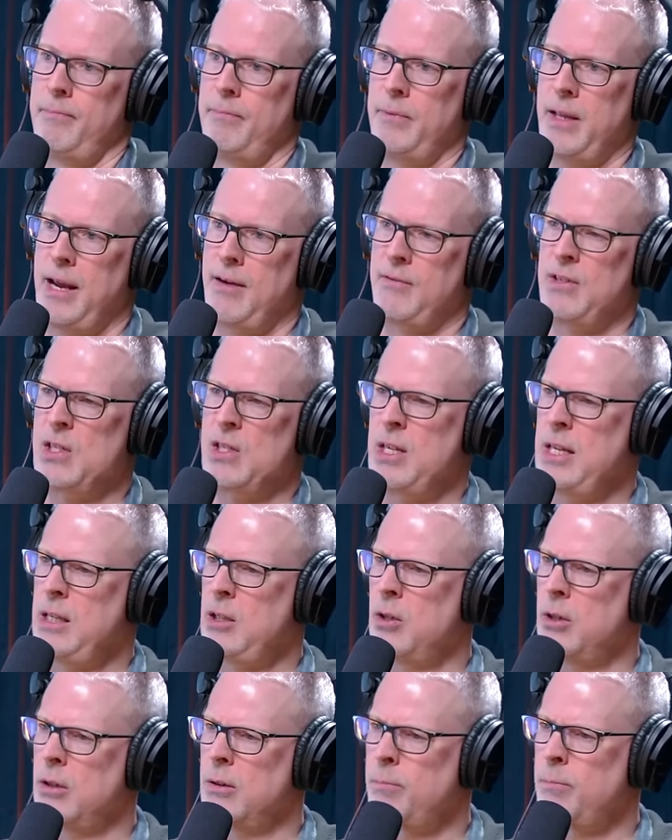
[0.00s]
They have a
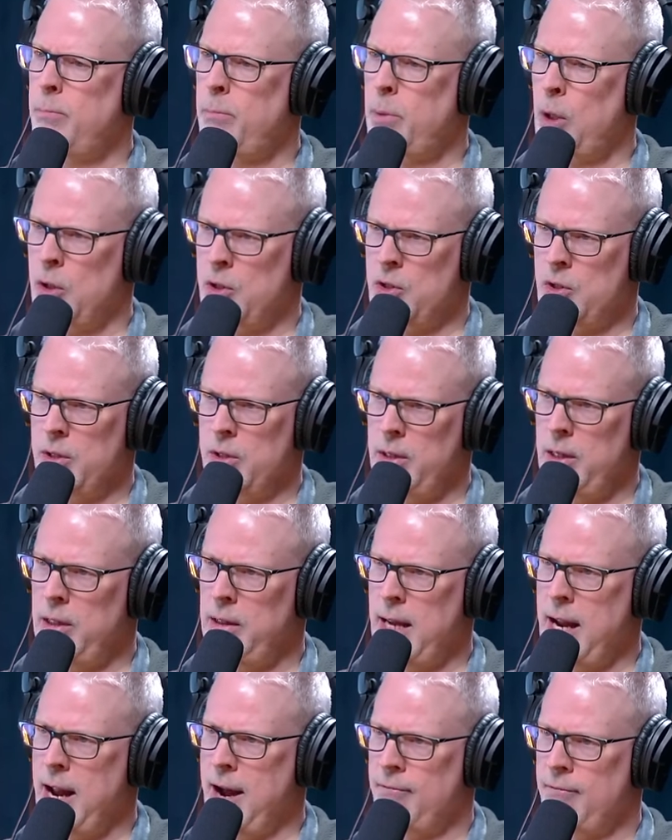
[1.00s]
senior person that
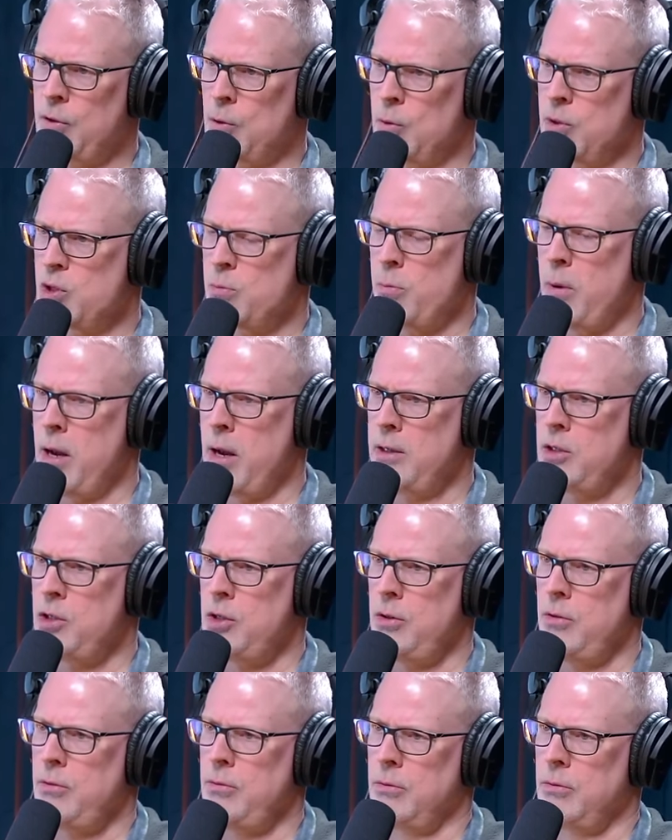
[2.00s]
they have to respond
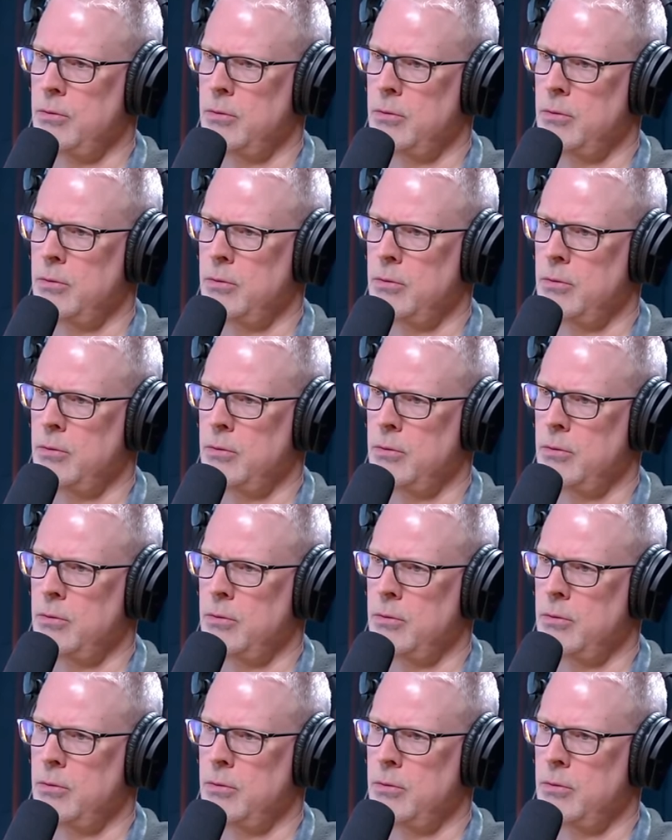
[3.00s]
to.